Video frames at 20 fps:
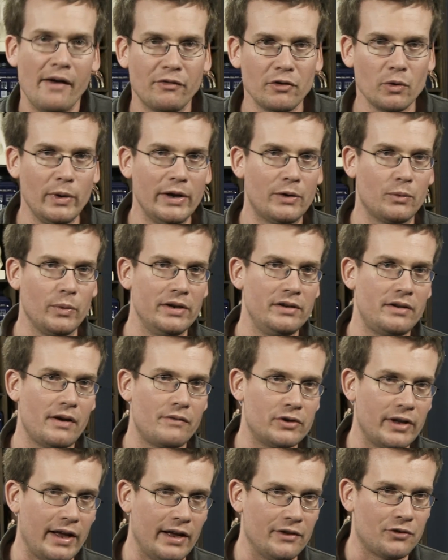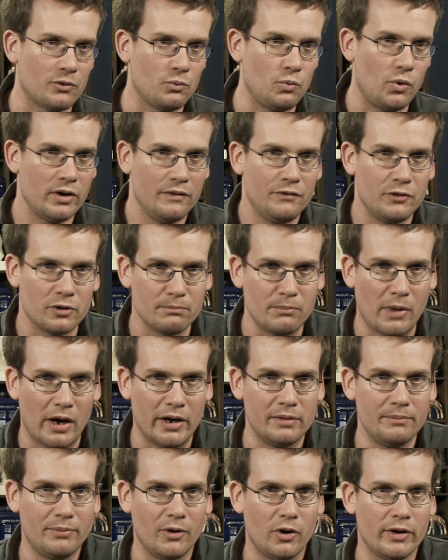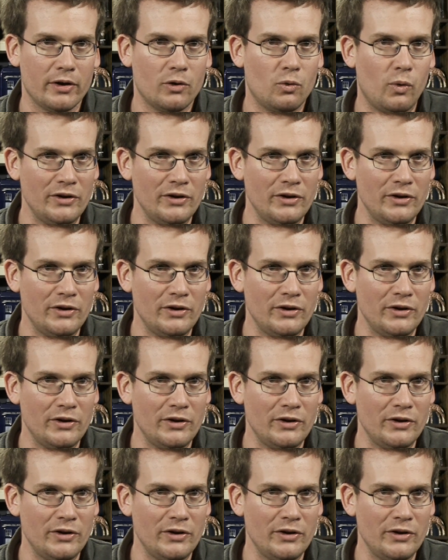Every week we endeavor to answer one of your mind-blowing